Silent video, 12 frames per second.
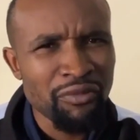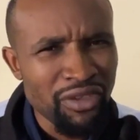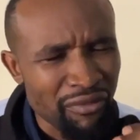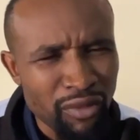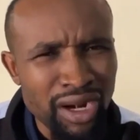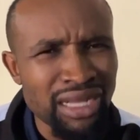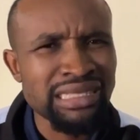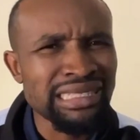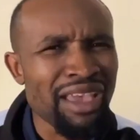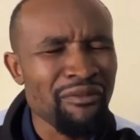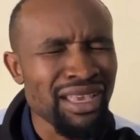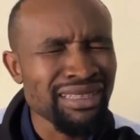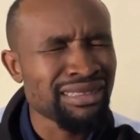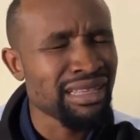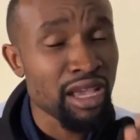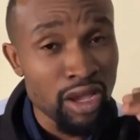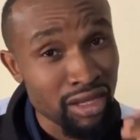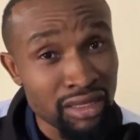If you have got a
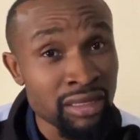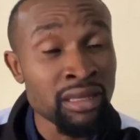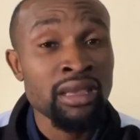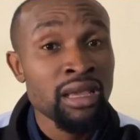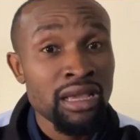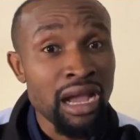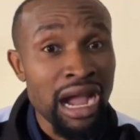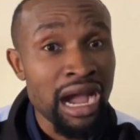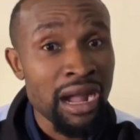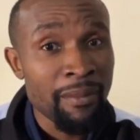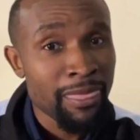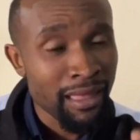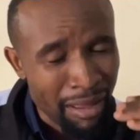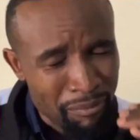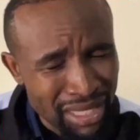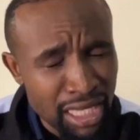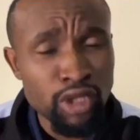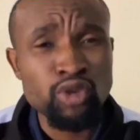savings, uh,
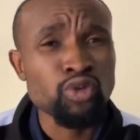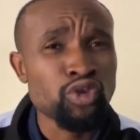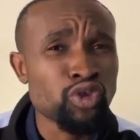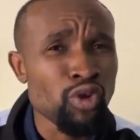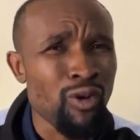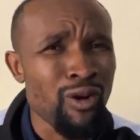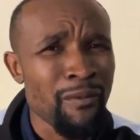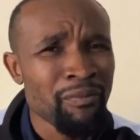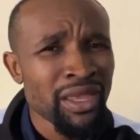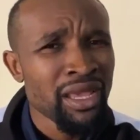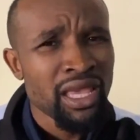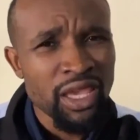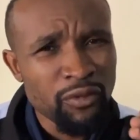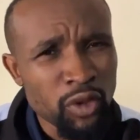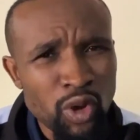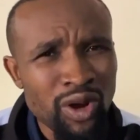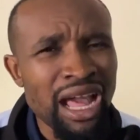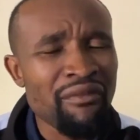uh begin to store.
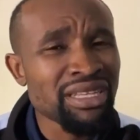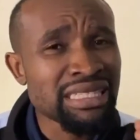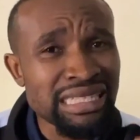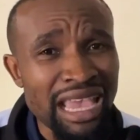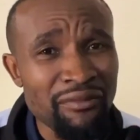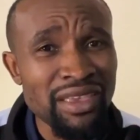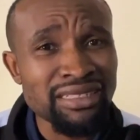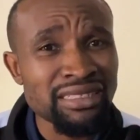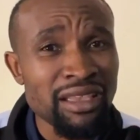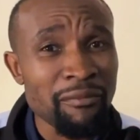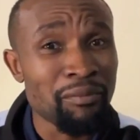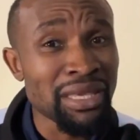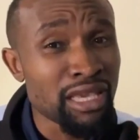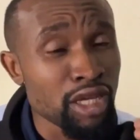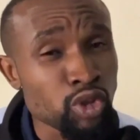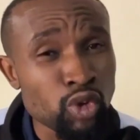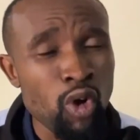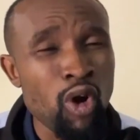If you don't have a savings,
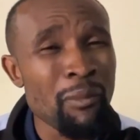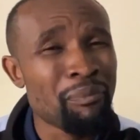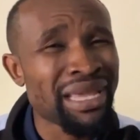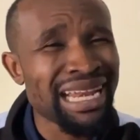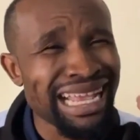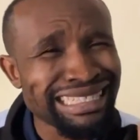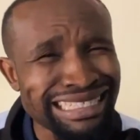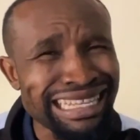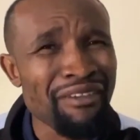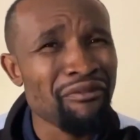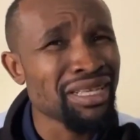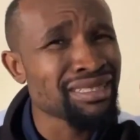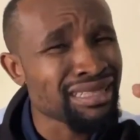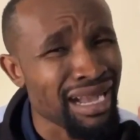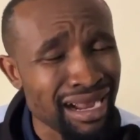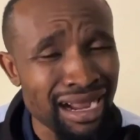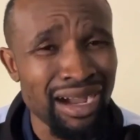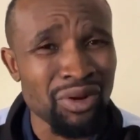begin to open a savings
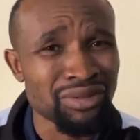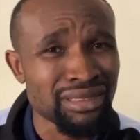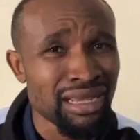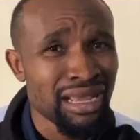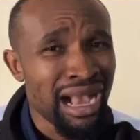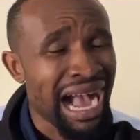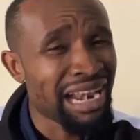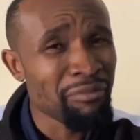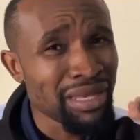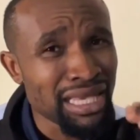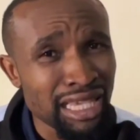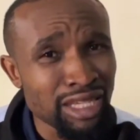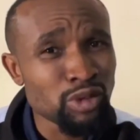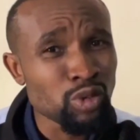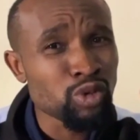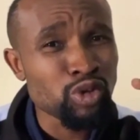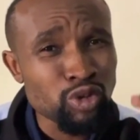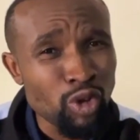account and
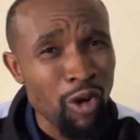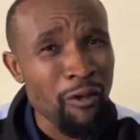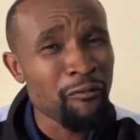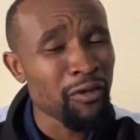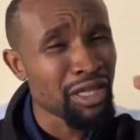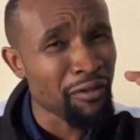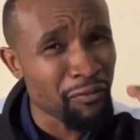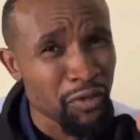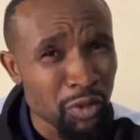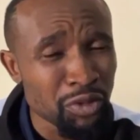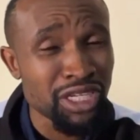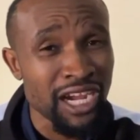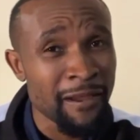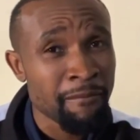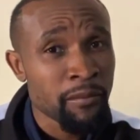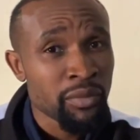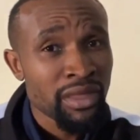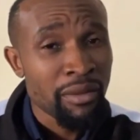begin to store for the future
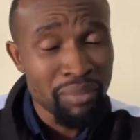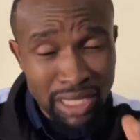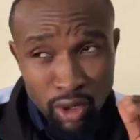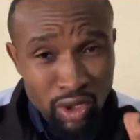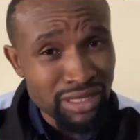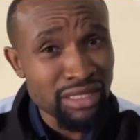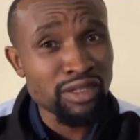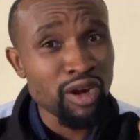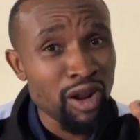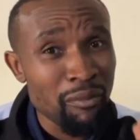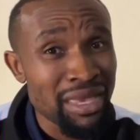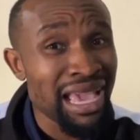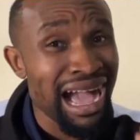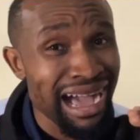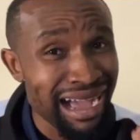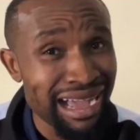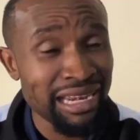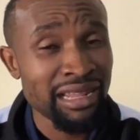because it's going to be
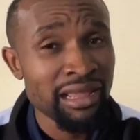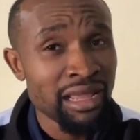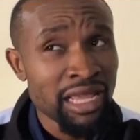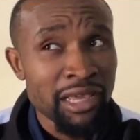hard.